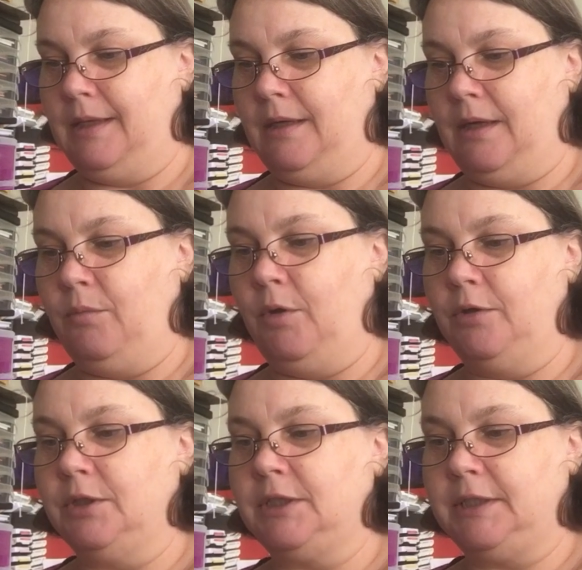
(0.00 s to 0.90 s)
I
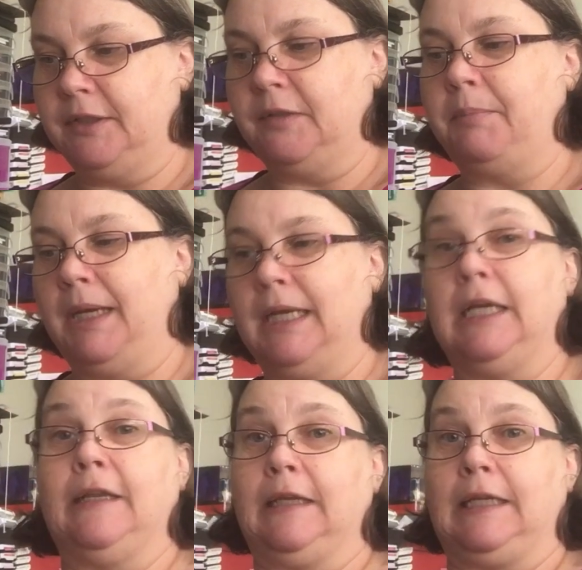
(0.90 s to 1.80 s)
won't disband
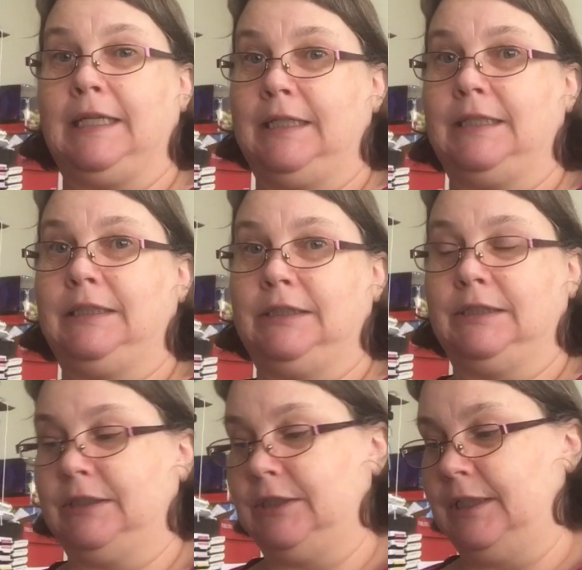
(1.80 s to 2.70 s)
the kit
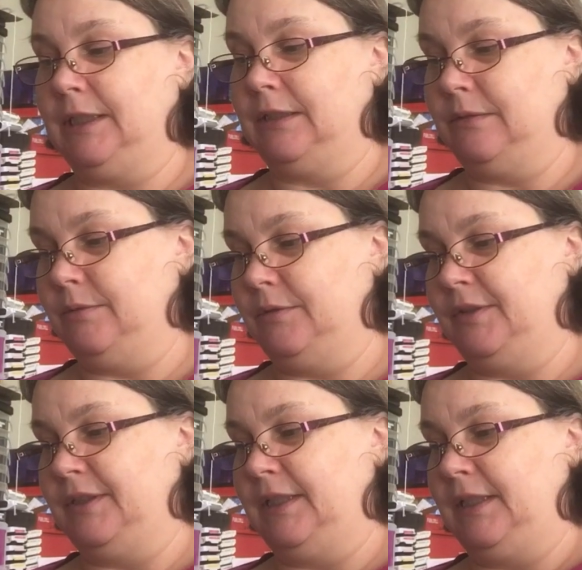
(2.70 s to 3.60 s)
just yet. We'll
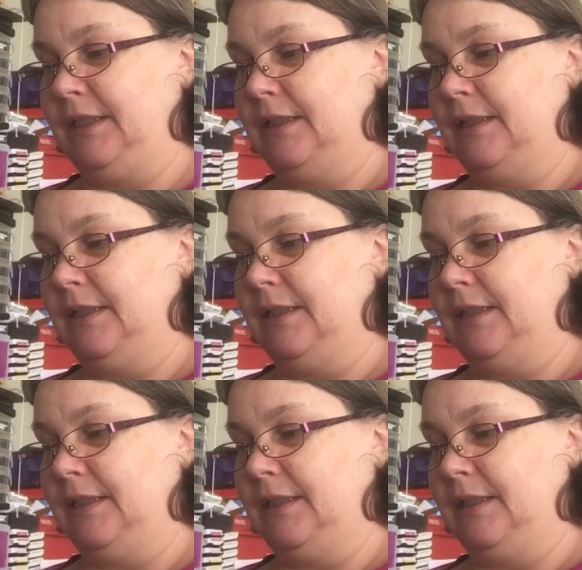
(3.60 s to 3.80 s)
see.